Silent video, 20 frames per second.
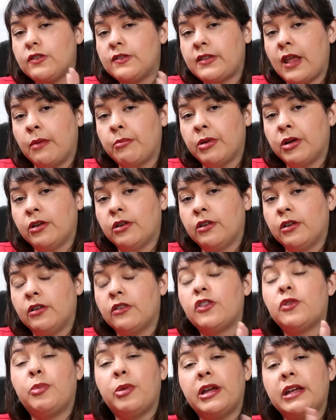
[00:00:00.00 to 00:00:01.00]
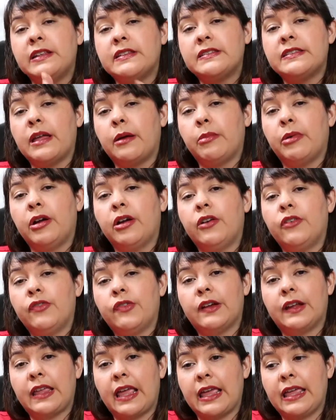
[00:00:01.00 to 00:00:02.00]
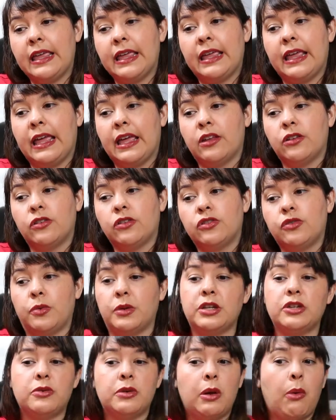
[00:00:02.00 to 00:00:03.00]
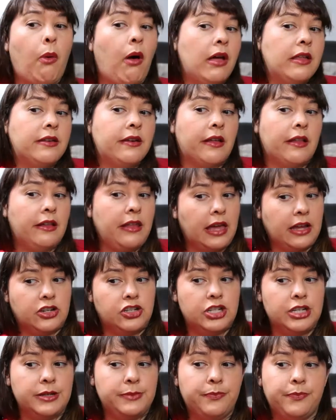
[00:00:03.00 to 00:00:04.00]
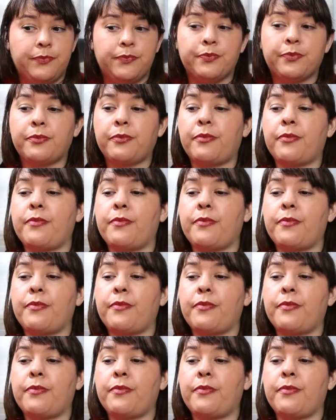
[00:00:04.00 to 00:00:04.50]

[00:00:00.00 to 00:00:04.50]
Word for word: summer, spring and summer for Yankee Candle 2021 collection.